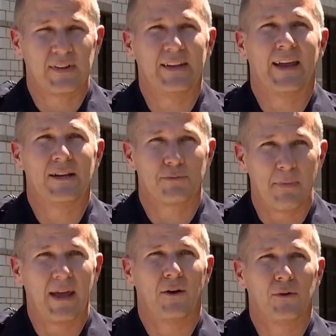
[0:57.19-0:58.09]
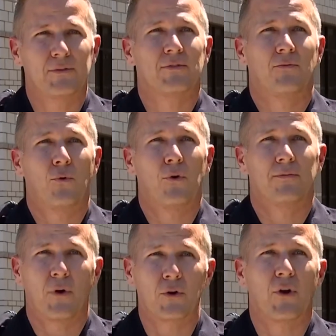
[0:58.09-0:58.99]
teenage males for
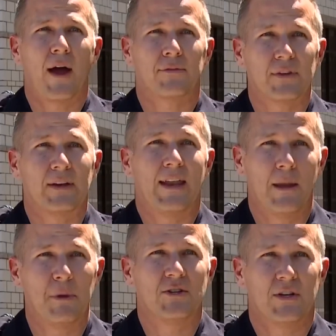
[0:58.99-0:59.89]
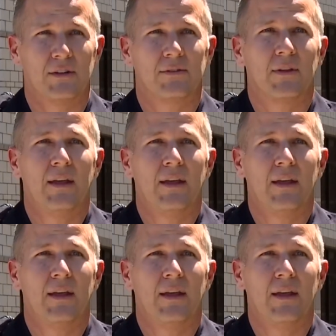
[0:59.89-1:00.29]
photographs and images